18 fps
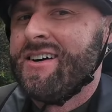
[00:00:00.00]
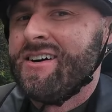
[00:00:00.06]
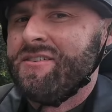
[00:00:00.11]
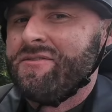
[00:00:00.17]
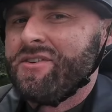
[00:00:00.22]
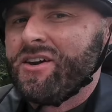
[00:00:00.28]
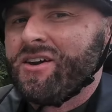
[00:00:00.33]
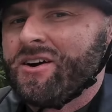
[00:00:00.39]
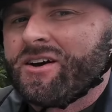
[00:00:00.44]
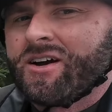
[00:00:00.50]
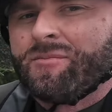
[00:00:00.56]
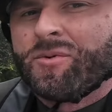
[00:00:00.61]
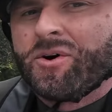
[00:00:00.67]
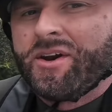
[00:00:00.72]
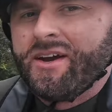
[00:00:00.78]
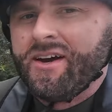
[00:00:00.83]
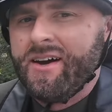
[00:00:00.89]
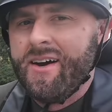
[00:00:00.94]
feel like I'm
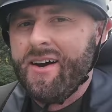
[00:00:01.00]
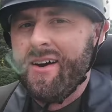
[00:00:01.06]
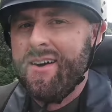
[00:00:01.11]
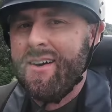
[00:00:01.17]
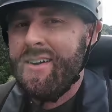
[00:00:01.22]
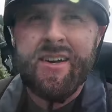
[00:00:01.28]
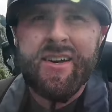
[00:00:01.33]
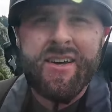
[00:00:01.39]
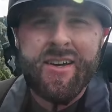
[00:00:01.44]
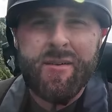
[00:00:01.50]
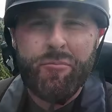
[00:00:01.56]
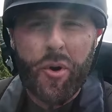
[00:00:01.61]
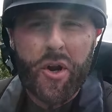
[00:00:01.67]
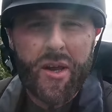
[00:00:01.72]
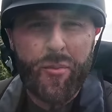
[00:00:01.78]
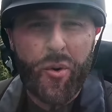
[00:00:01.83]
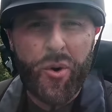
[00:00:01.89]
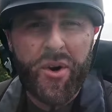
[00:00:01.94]
on a
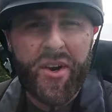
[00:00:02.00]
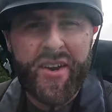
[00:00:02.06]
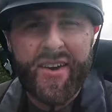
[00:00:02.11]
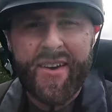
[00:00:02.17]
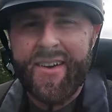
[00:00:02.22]
bodyboard.